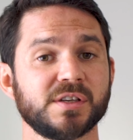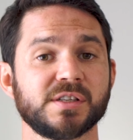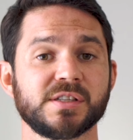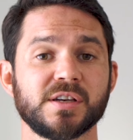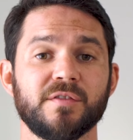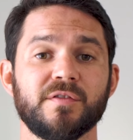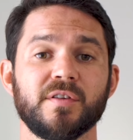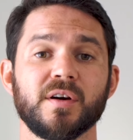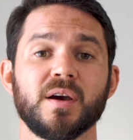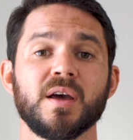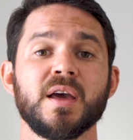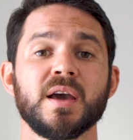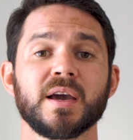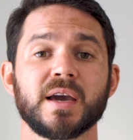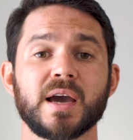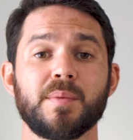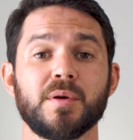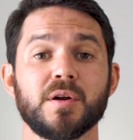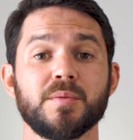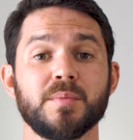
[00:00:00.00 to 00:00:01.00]
yourself a
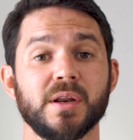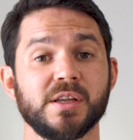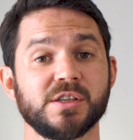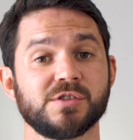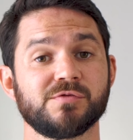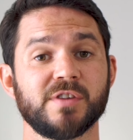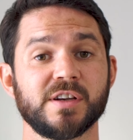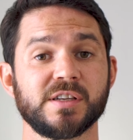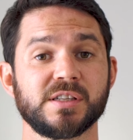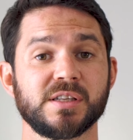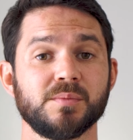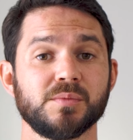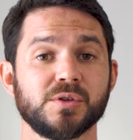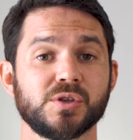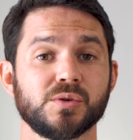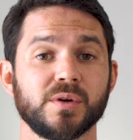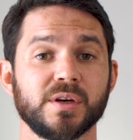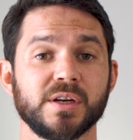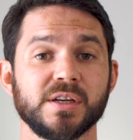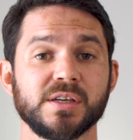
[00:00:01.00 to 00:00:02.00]
couple of minutes rest in
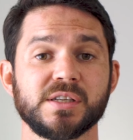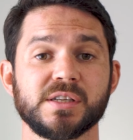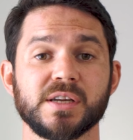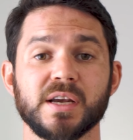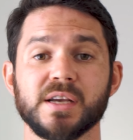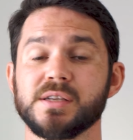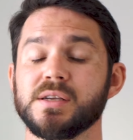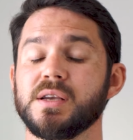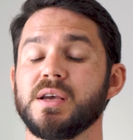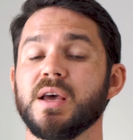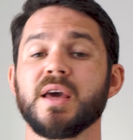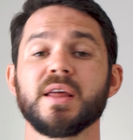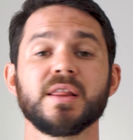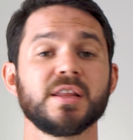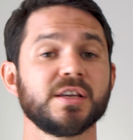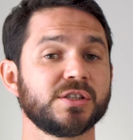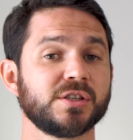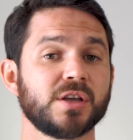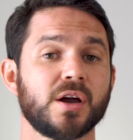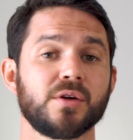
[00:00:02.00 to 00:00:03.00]
between each set.
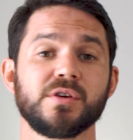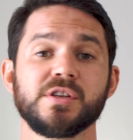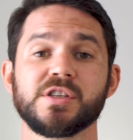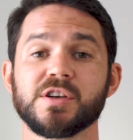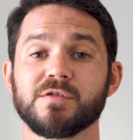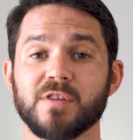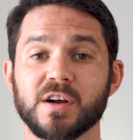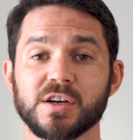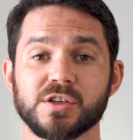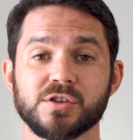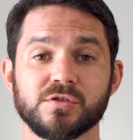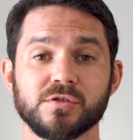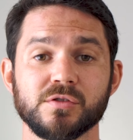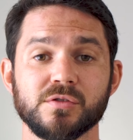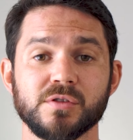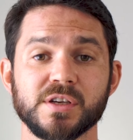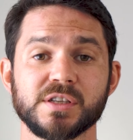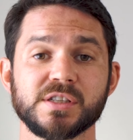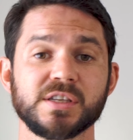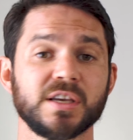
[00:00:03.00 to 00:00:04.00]
There's no need to rush through
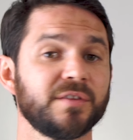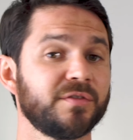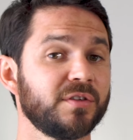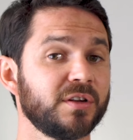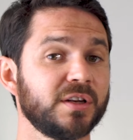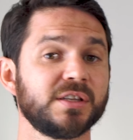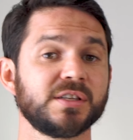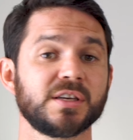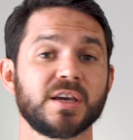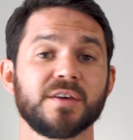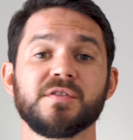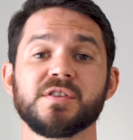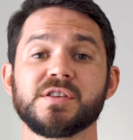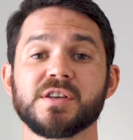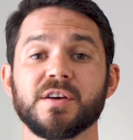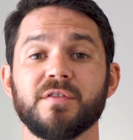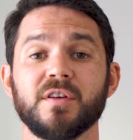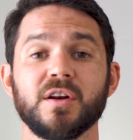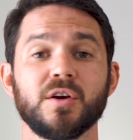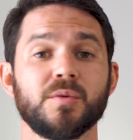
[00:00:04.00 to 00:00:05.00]
this. If you need to give
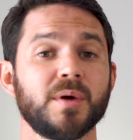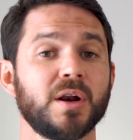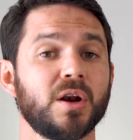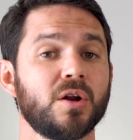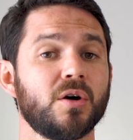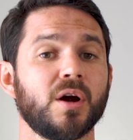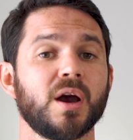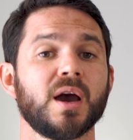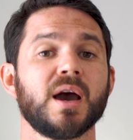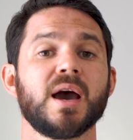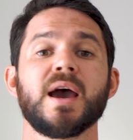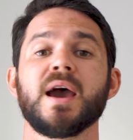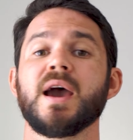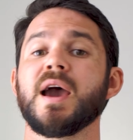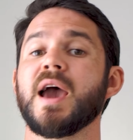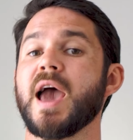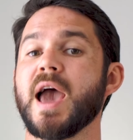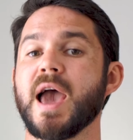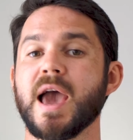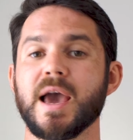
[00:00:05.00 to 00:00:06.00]
yourself a little bit longer,
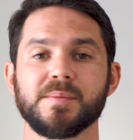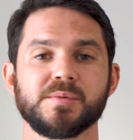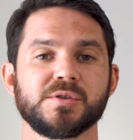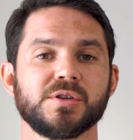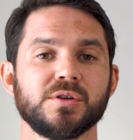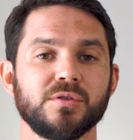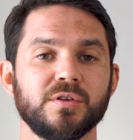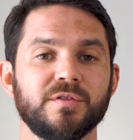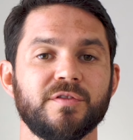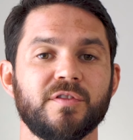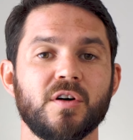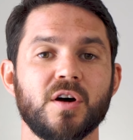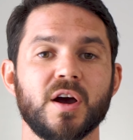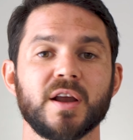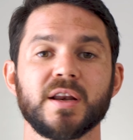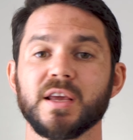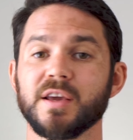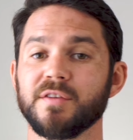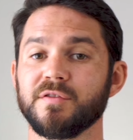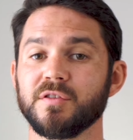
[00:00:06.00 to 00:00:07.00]
absolutely
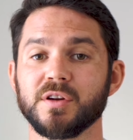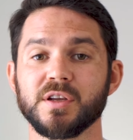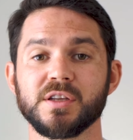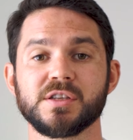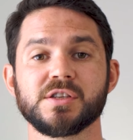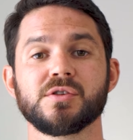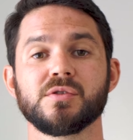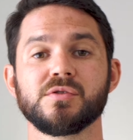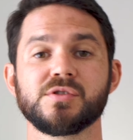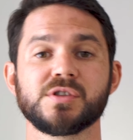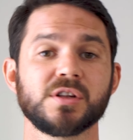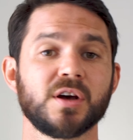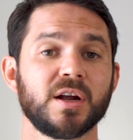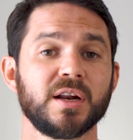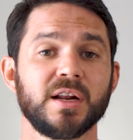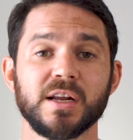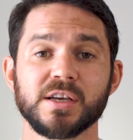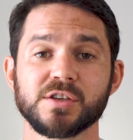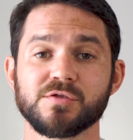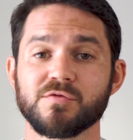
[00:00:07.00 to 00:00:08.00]
fine. If you need to do
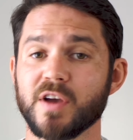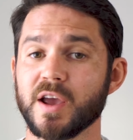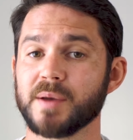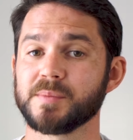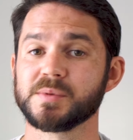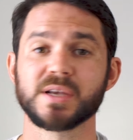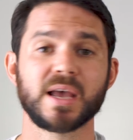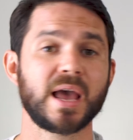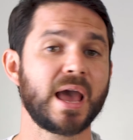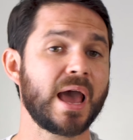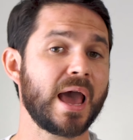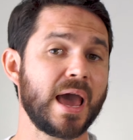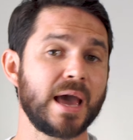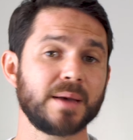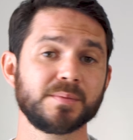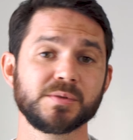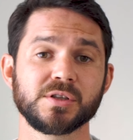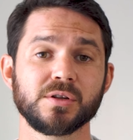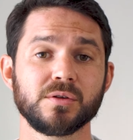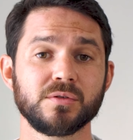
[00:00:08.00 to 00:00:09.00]
slightly less reps,
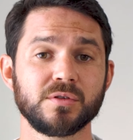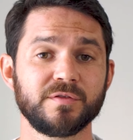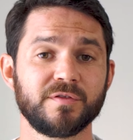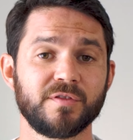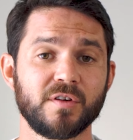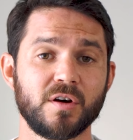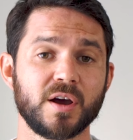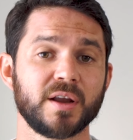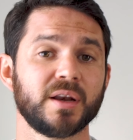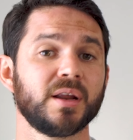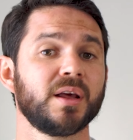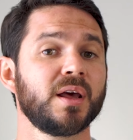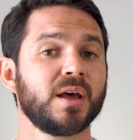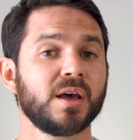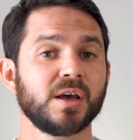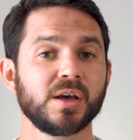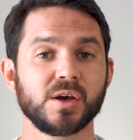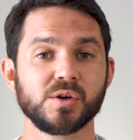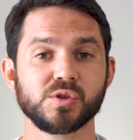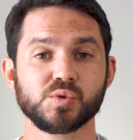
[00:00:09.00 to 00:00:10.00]
absolutely fine.
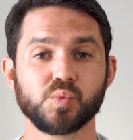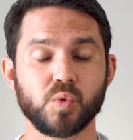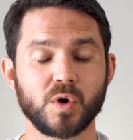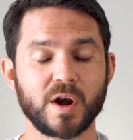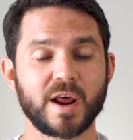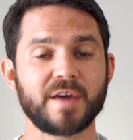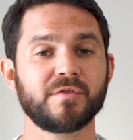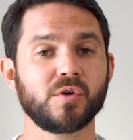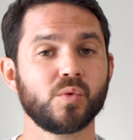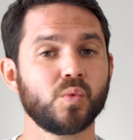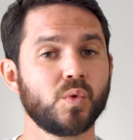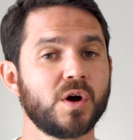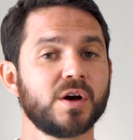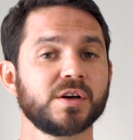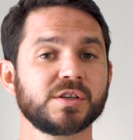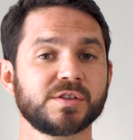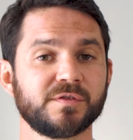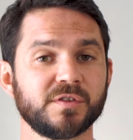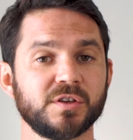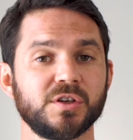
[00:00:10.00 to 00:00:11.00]
It's whatever
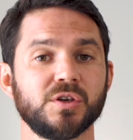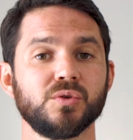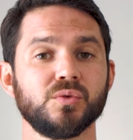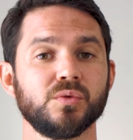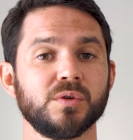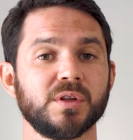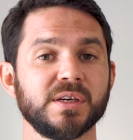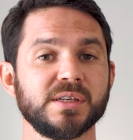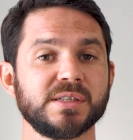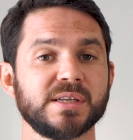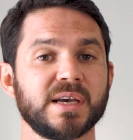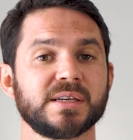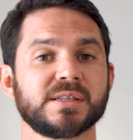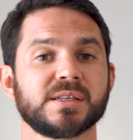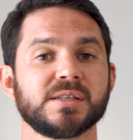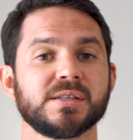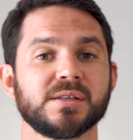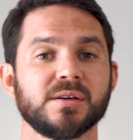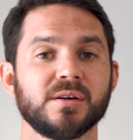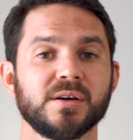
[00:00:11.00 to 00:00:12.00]
works for you with these
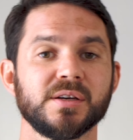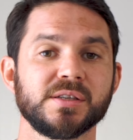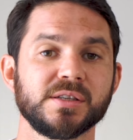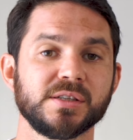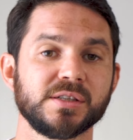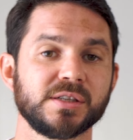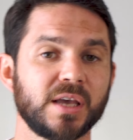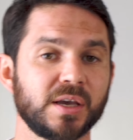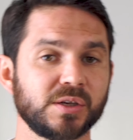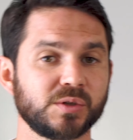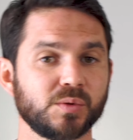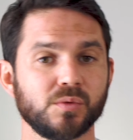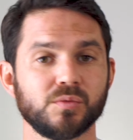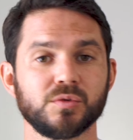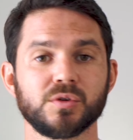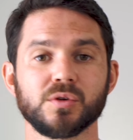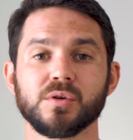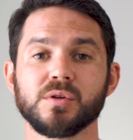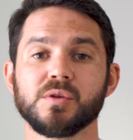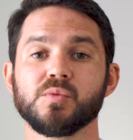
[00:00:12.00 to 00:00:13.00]
exercises. That's what we're
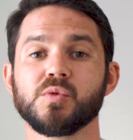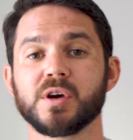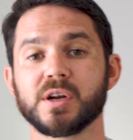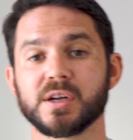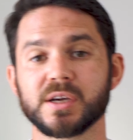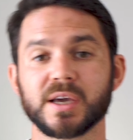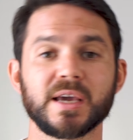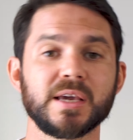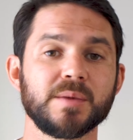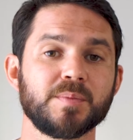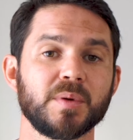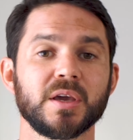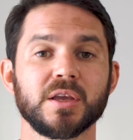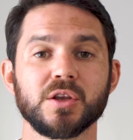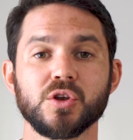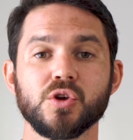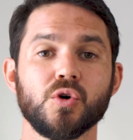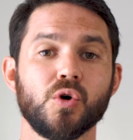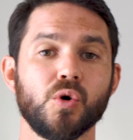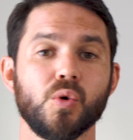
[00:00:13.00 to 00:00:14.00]
doing, and we're going to keep
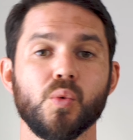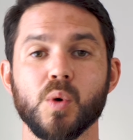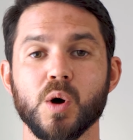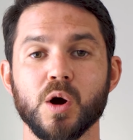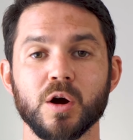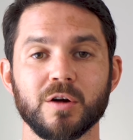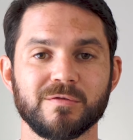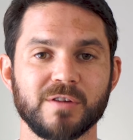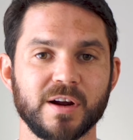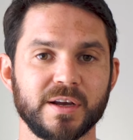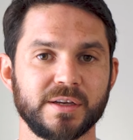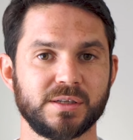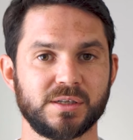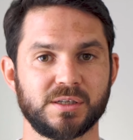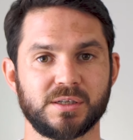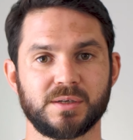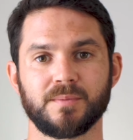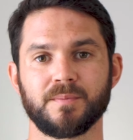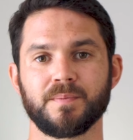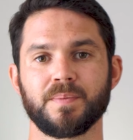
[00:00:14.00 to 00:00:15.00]
in your work
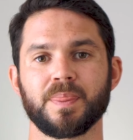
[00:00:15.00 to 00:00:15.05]
range.